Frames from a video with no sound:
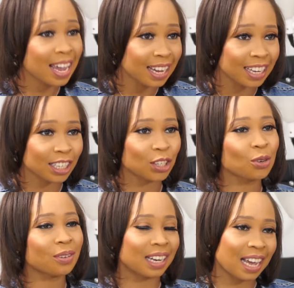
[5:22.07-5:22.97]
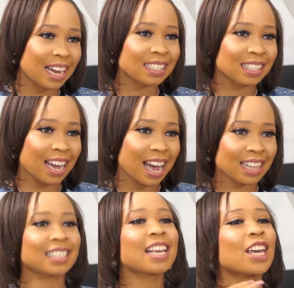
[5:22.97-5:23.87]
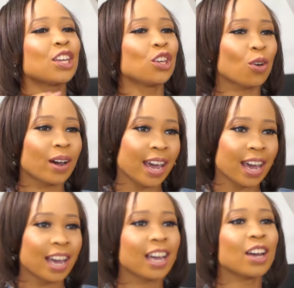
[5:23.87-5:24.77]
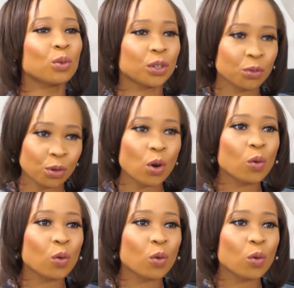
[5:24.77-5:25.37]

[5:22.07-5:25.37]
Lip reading: and you realize that your hair would grow